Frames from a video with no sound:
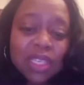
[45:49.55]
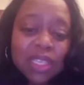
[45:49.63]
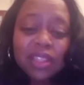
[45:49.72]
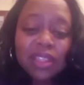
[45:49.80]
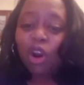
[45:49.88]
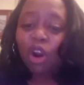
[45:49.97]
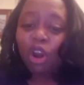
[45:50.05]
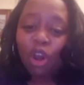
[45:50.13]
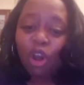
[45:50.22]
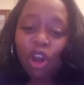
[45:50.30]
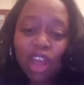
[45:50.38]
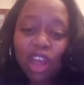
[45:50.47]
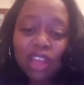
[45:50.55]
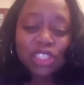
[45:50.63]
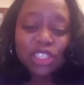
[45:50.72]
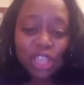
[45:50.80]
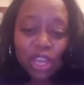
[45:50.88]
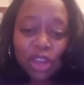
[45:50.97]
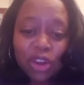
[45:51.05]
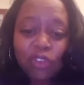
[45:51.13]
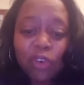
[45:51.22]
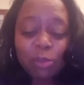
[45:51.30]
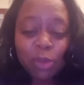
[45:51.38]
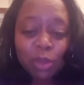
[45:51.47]
that are on the show
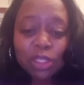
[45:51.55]
for